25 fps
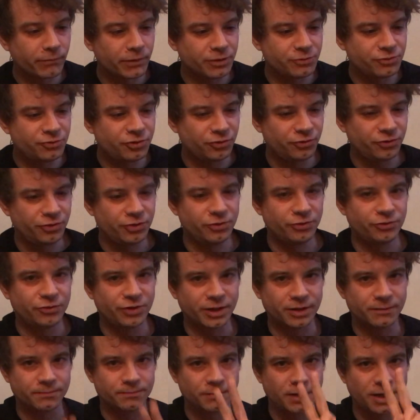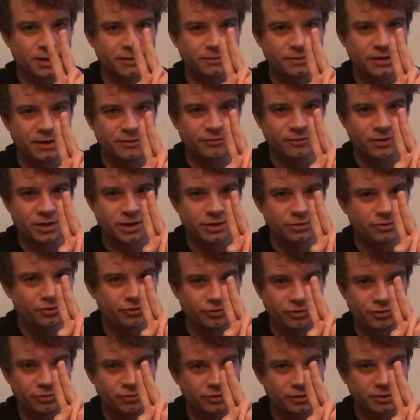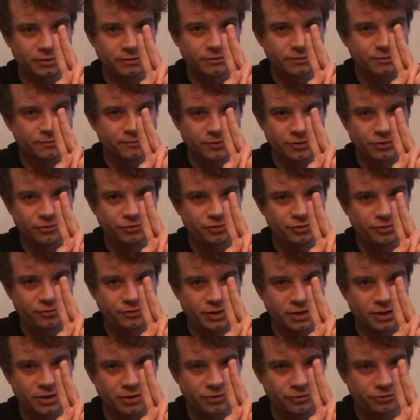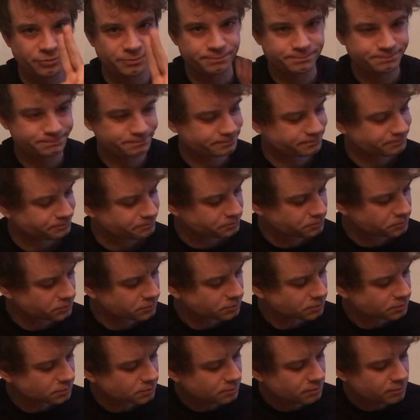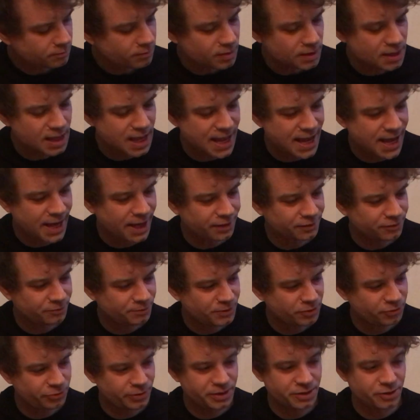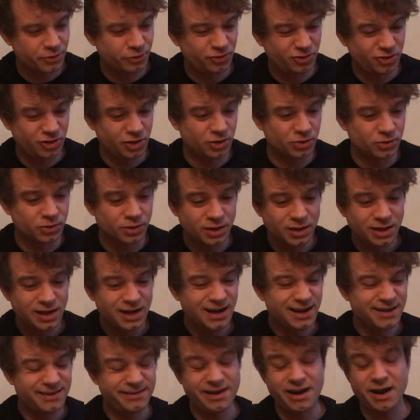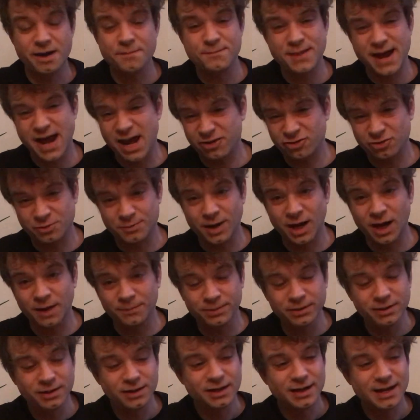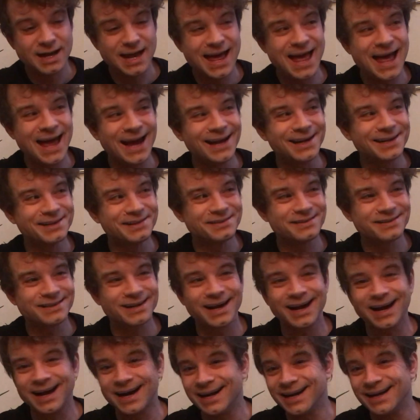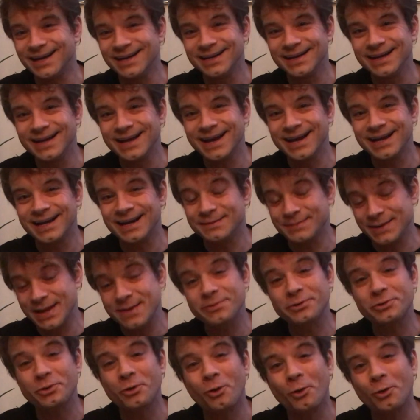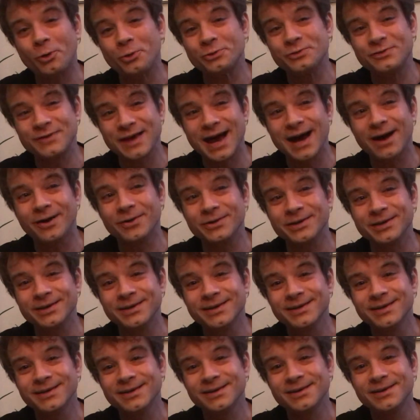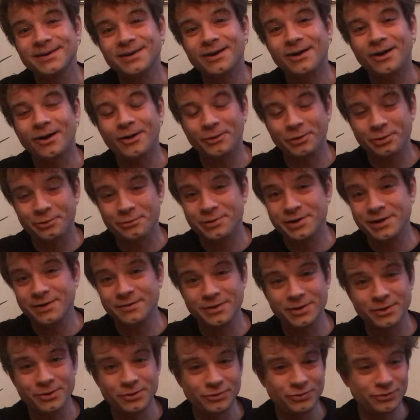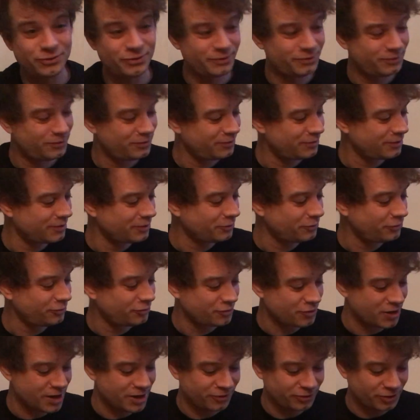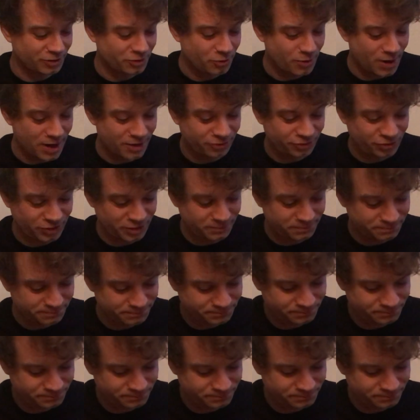just using, I fret it just using first 2 fingers. And between those 2, just kind of mash them up, and I'm able to hold down all 3 of those strings in question.